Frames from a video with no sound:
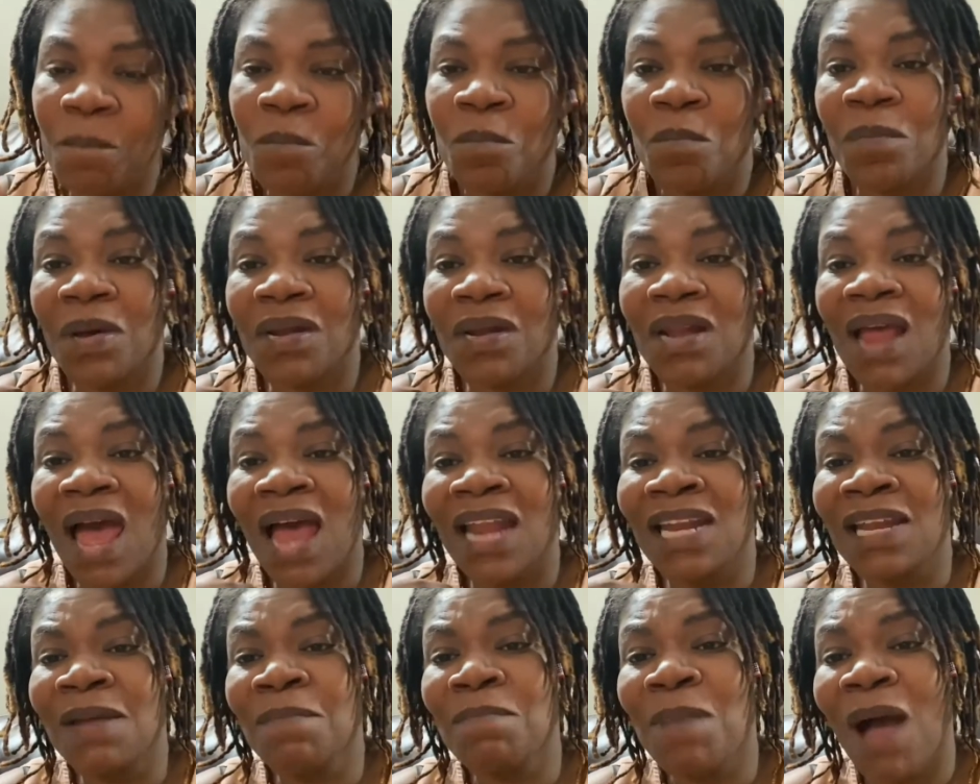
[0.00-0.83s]
But
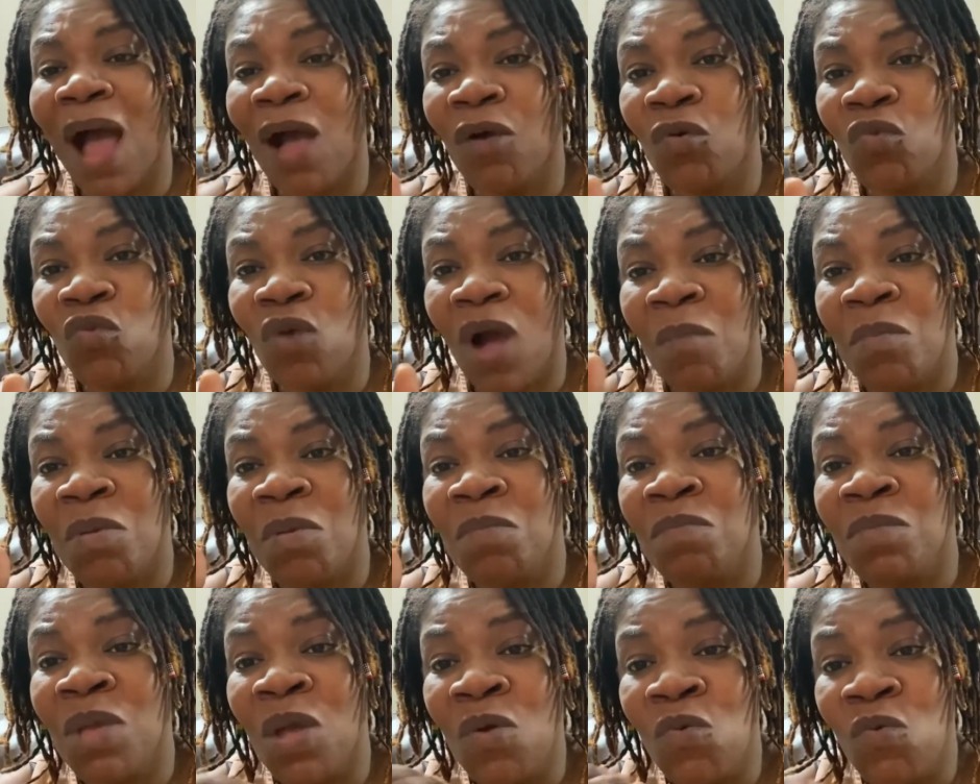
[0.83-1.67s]
at the back, who am I
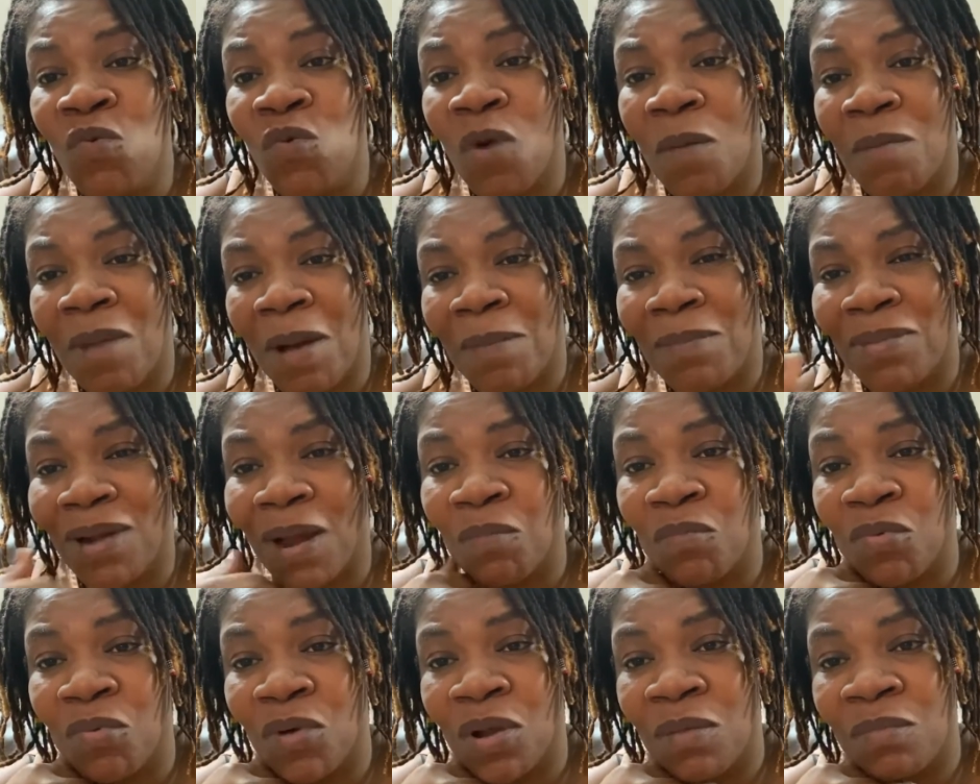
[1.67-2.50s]
mean, who are my bra
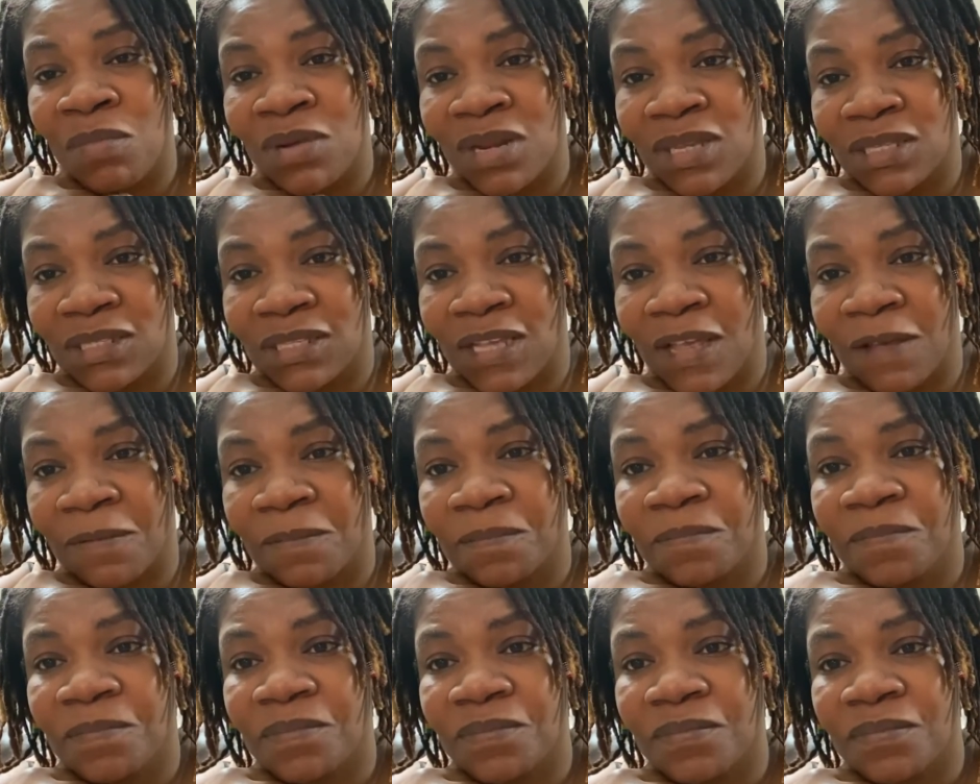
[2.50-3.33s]
boy, me say.
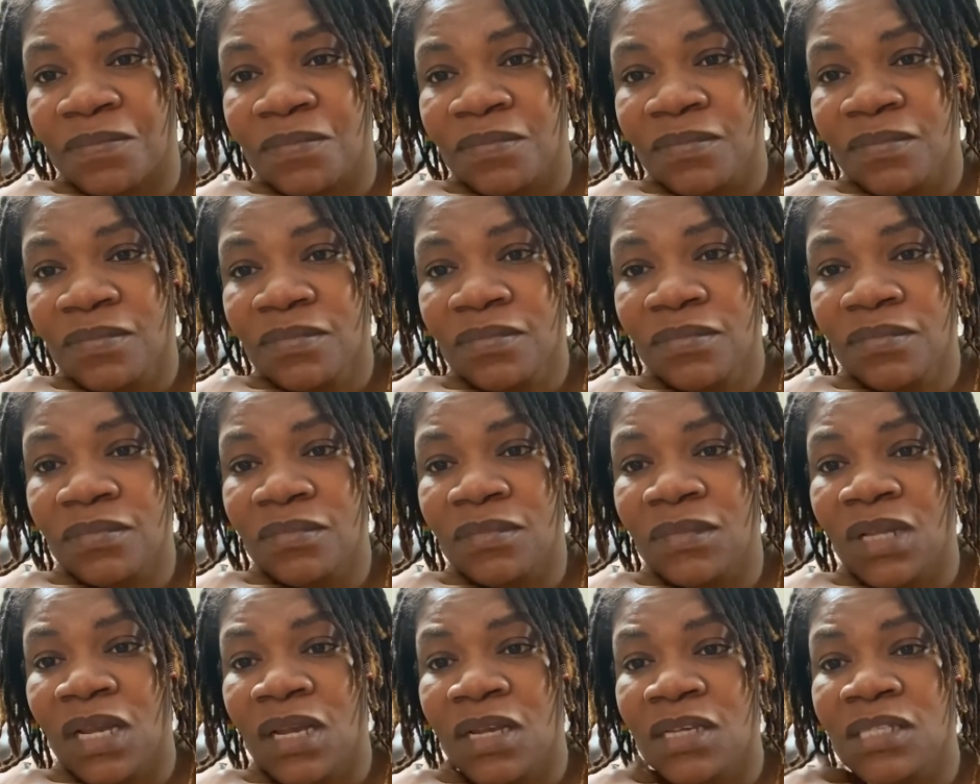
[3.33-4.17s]

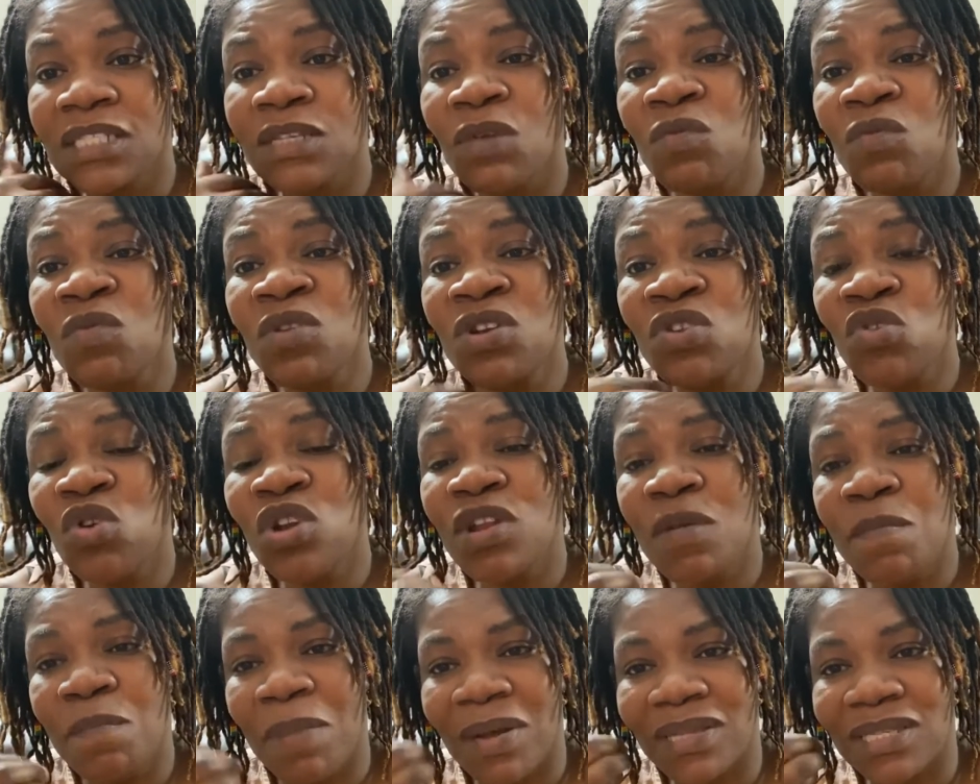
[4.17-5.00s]
So when you only
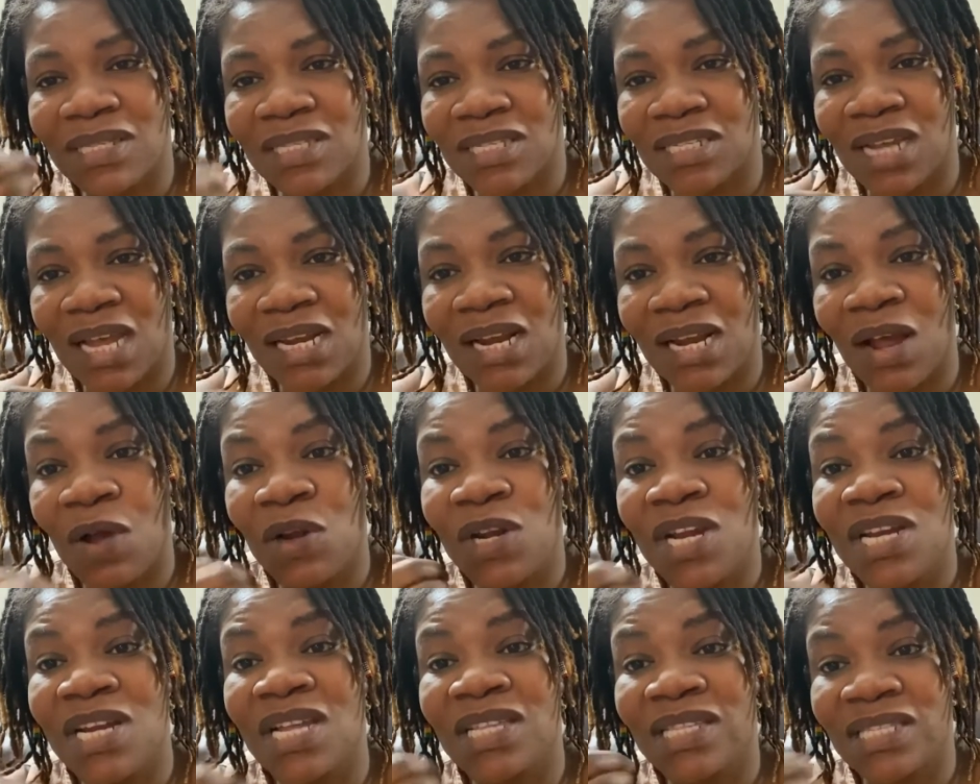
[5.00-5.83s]
pattern and now
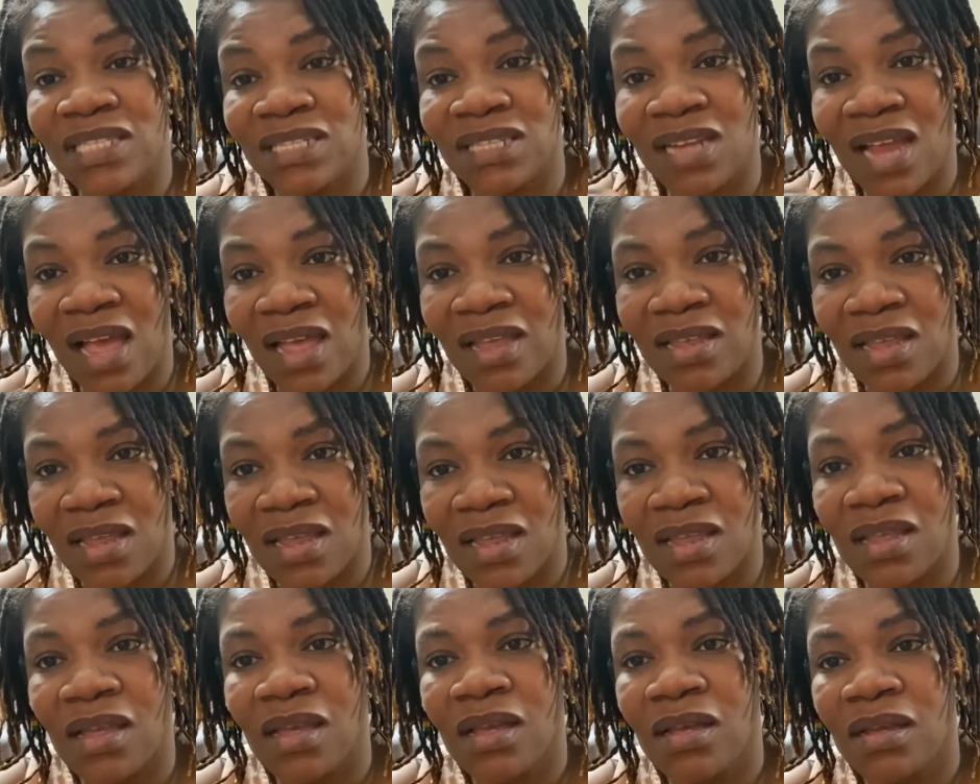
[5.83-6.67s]
in it's not ye.
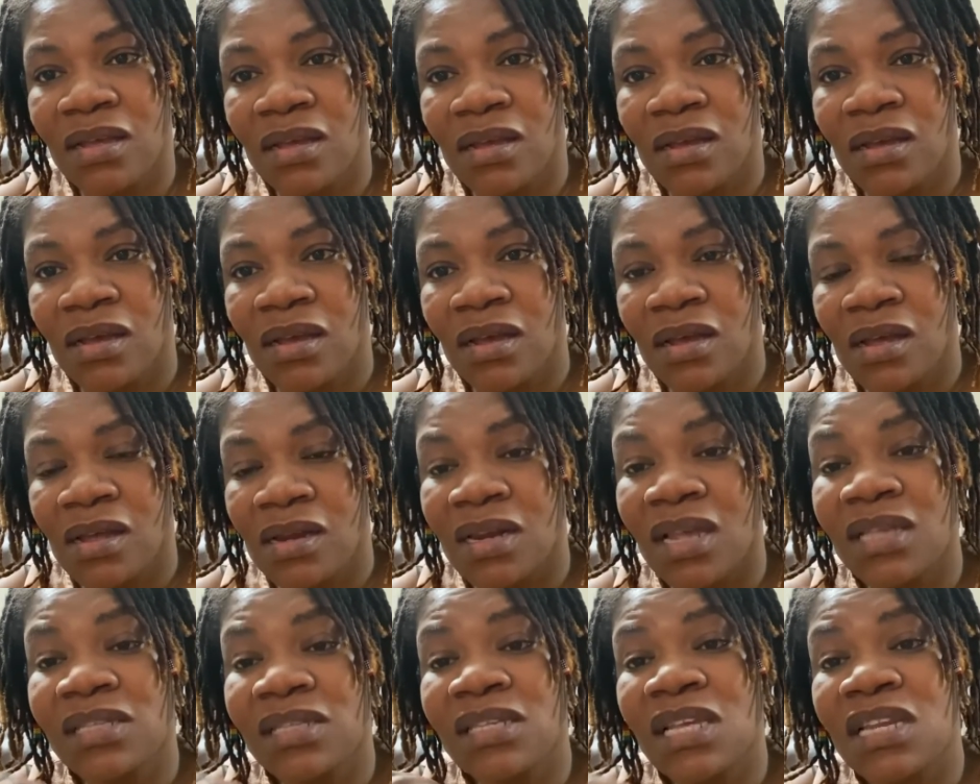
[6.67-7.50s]

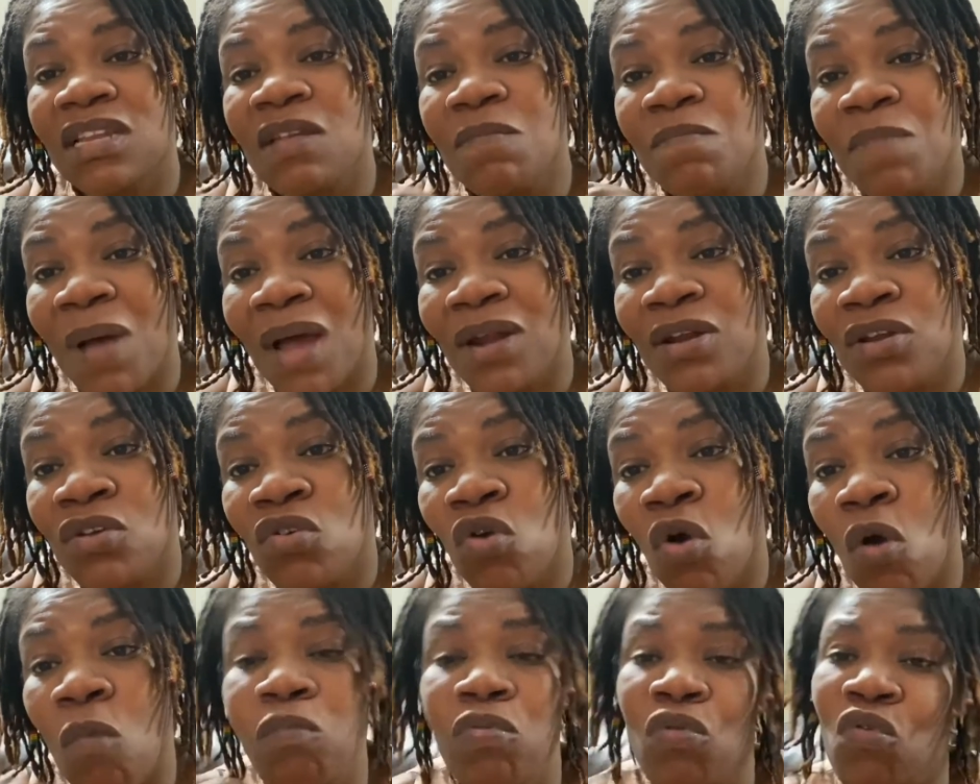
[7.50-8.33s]
That's a nippany
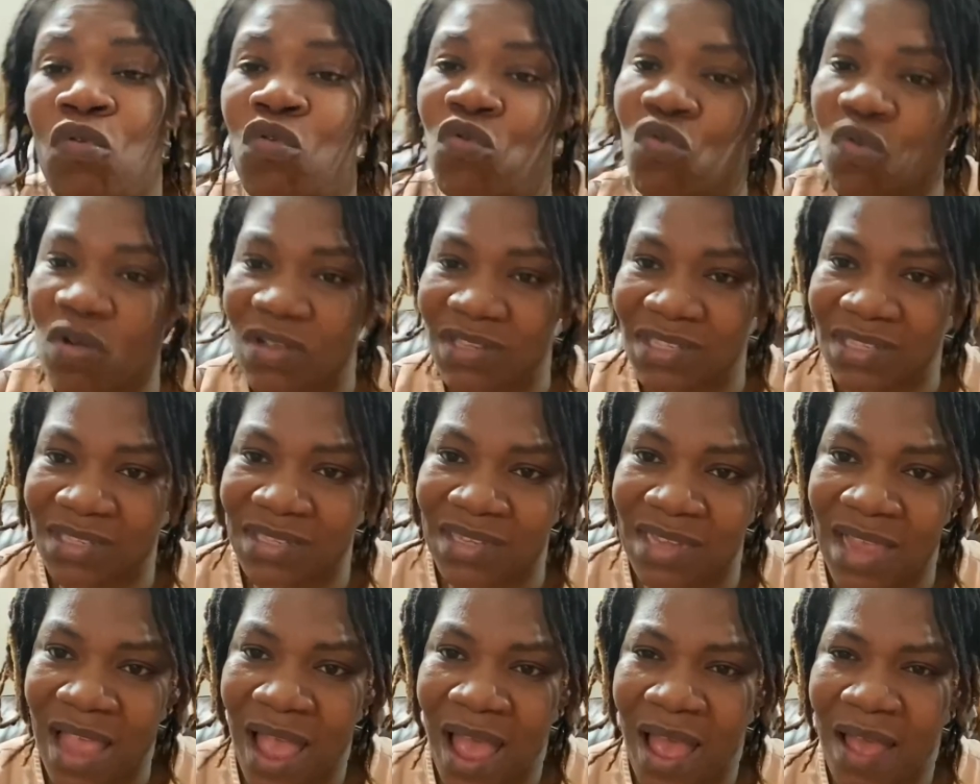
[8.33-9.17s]
old book was
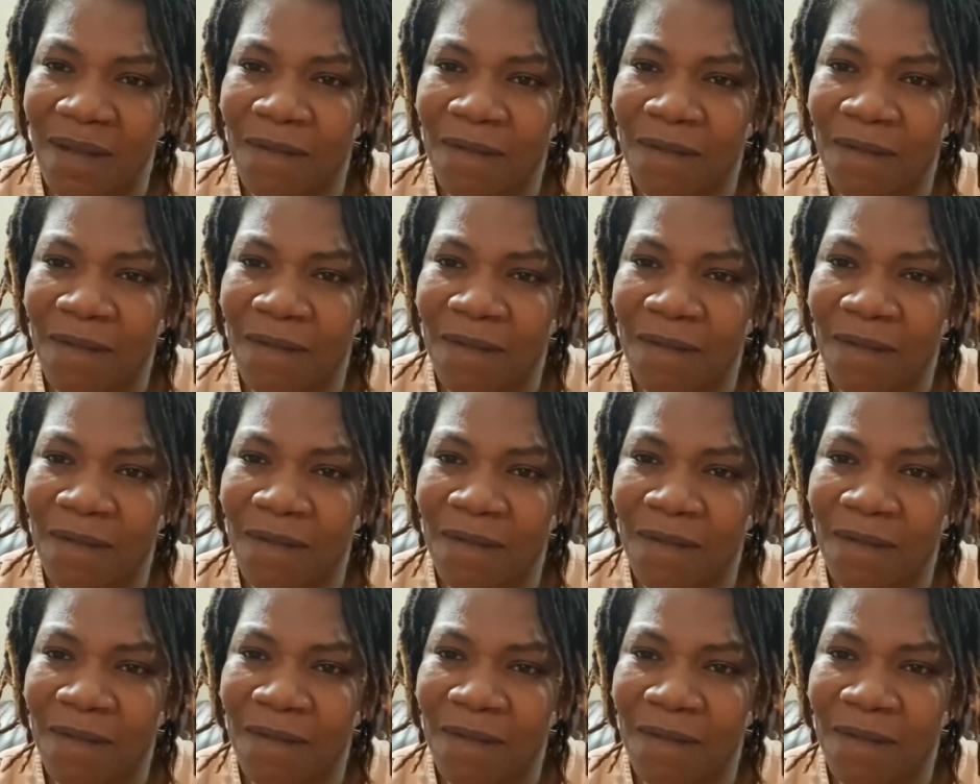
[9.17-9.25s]
ya.